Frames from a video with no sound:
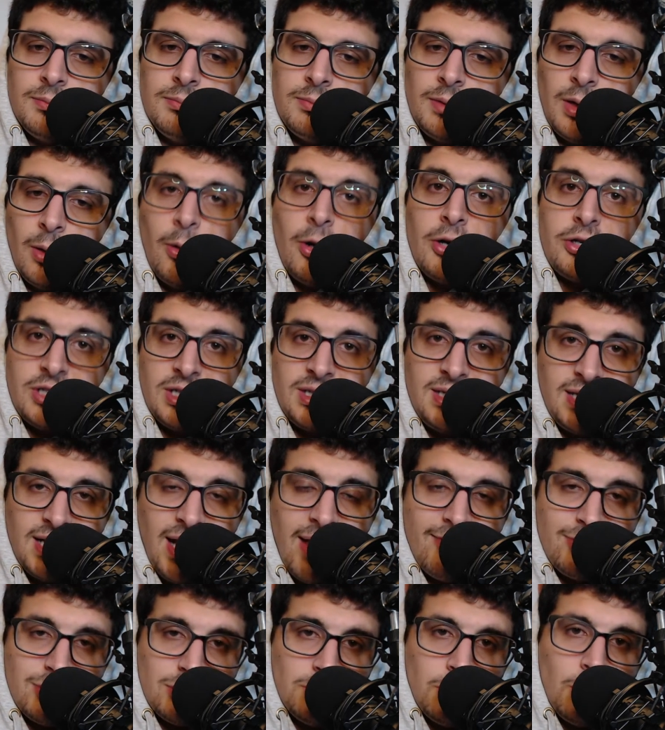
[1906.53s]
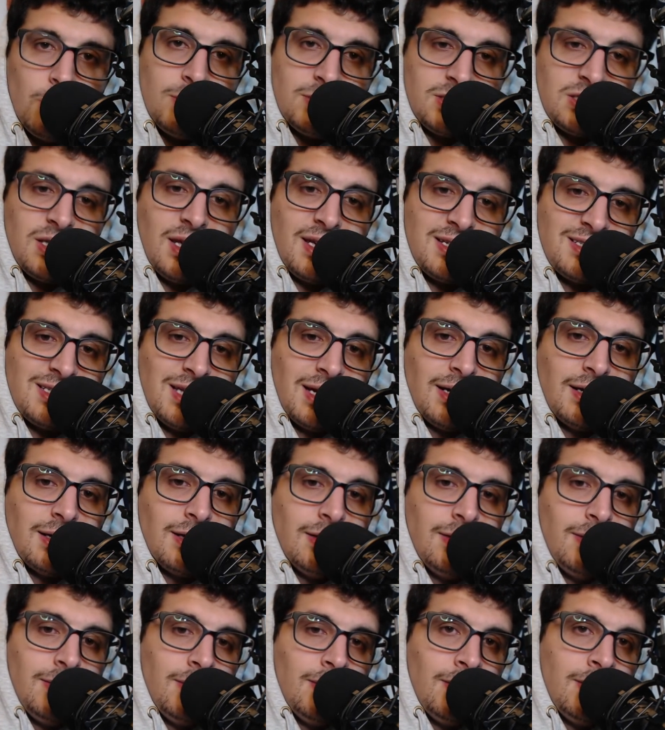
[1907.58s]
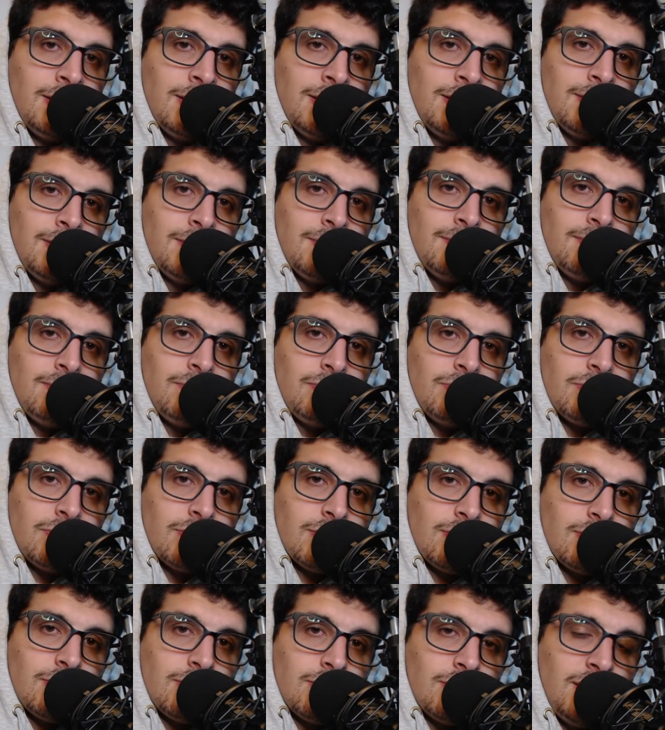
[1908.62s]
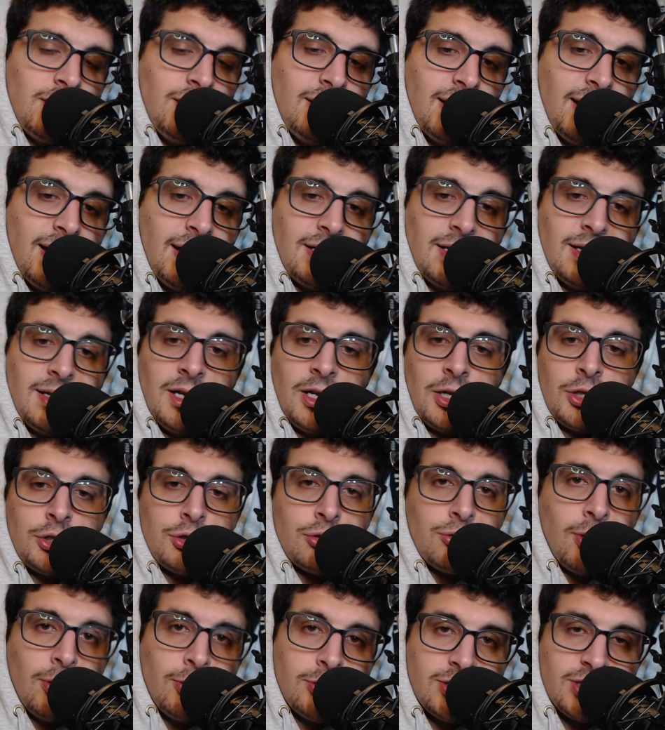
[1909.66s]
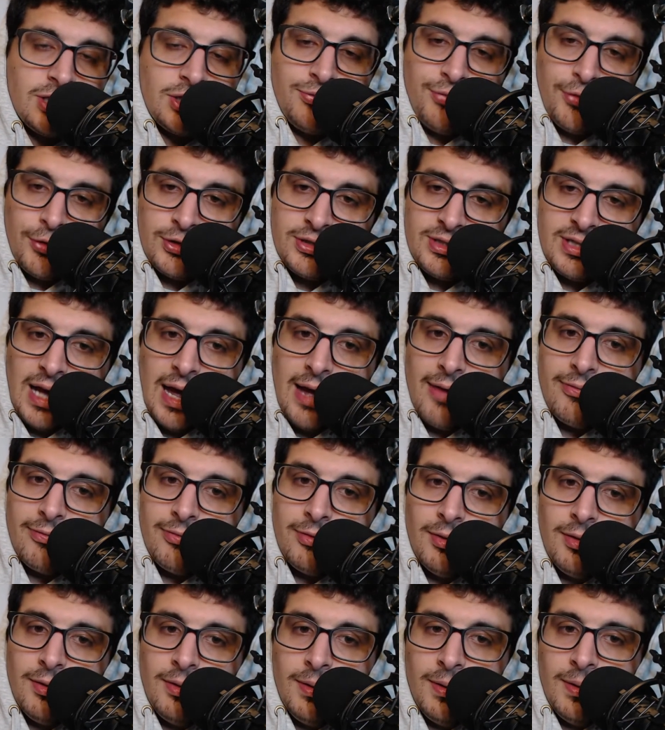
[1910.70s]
Now, RJ did have his moments last night. He had an atrocious first half,